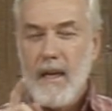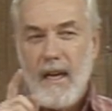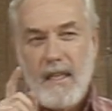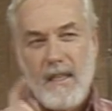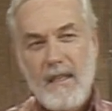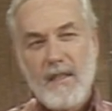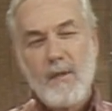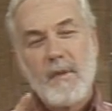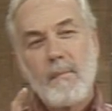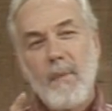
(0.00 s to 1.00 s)
And
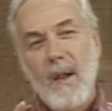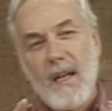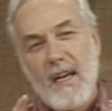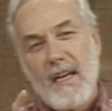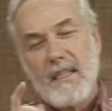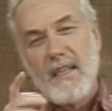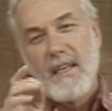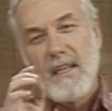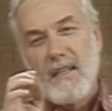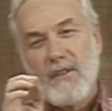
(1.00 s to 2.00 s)
custom implies
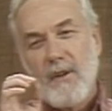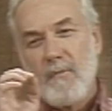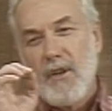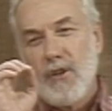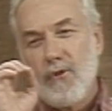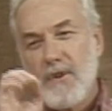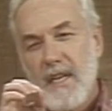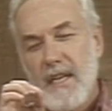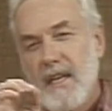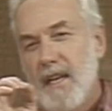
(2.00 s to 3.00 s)
something unique